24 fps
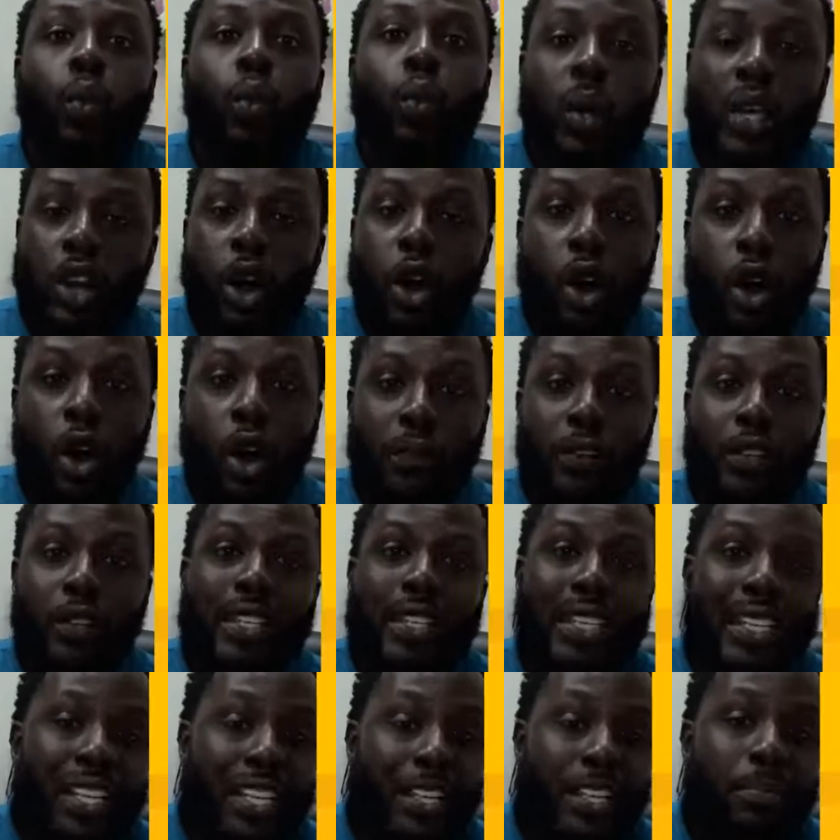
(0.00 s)
We
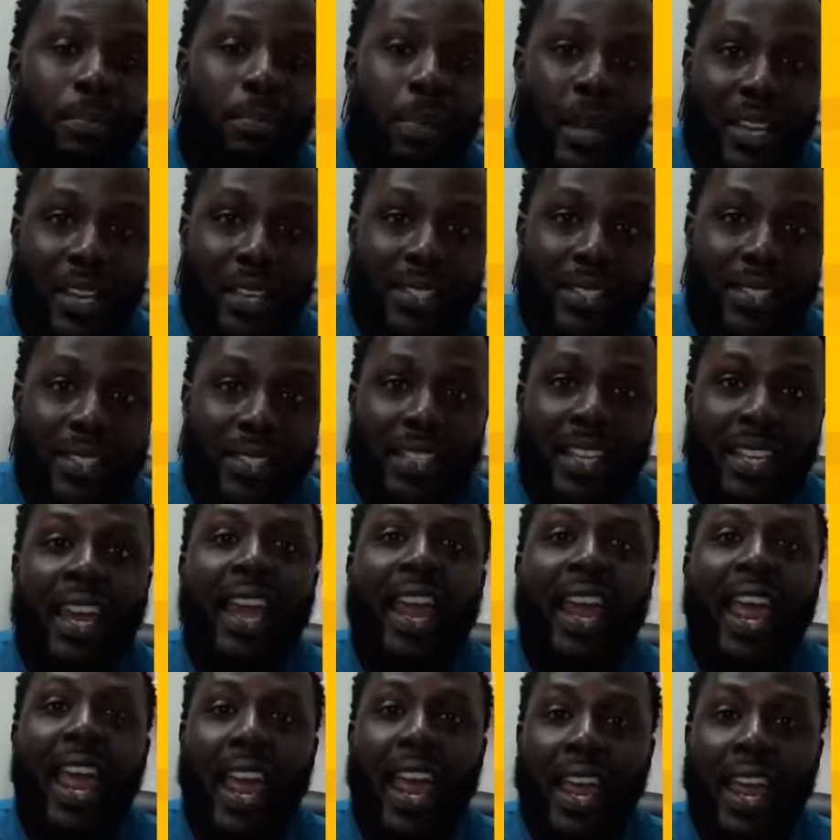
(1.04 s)
offer need-based
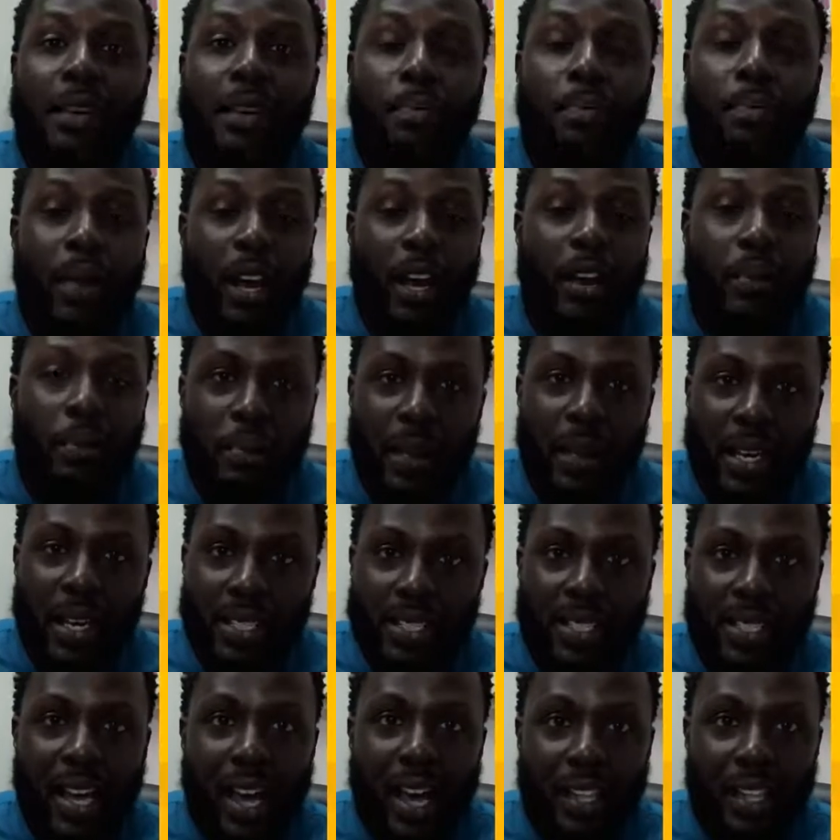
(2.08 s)
and
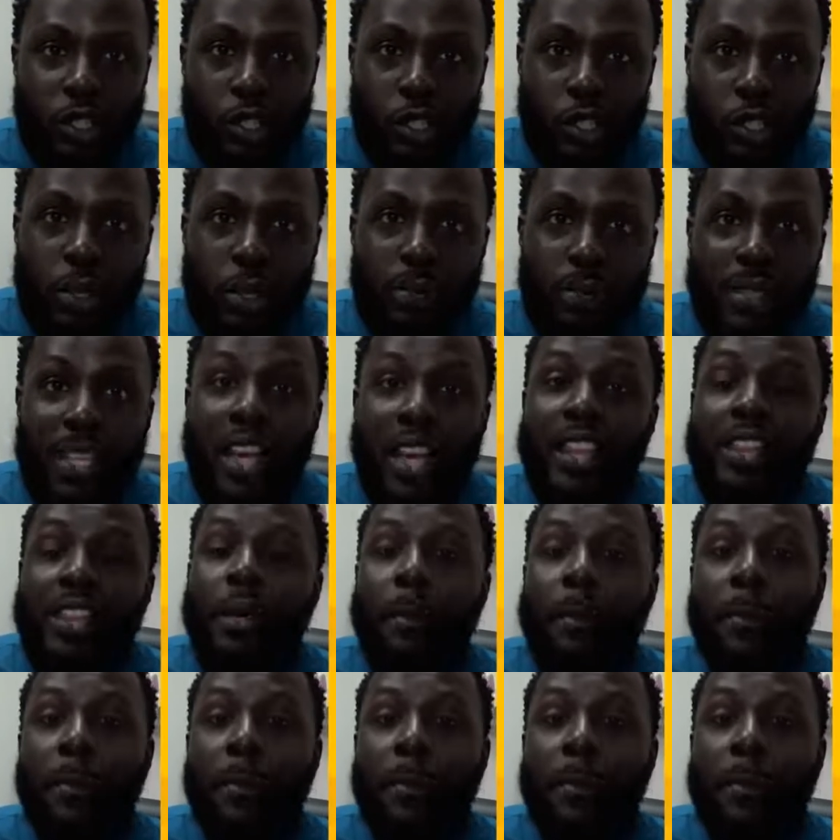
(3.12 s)
merit-based scholarships.